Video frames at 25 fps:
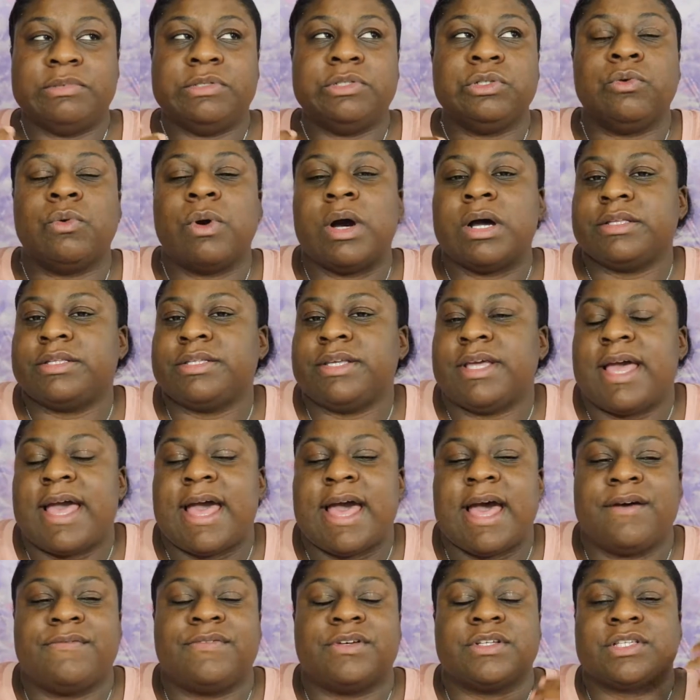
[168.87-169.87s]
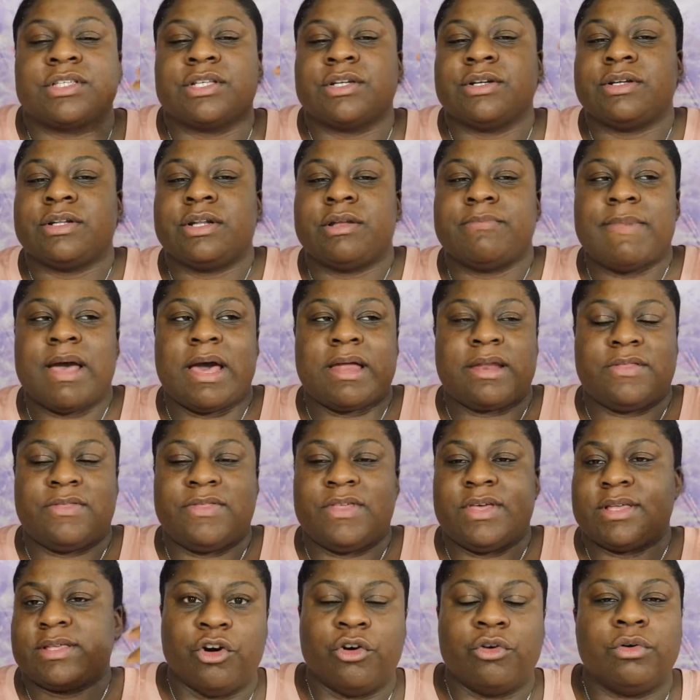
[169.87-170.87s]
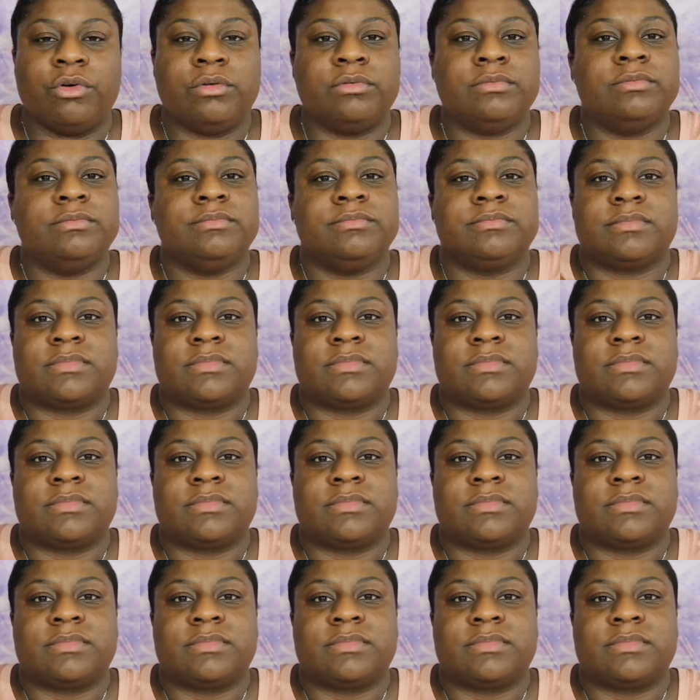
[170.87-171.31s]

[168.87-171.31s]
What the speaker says: to want to have a certain amount of this. So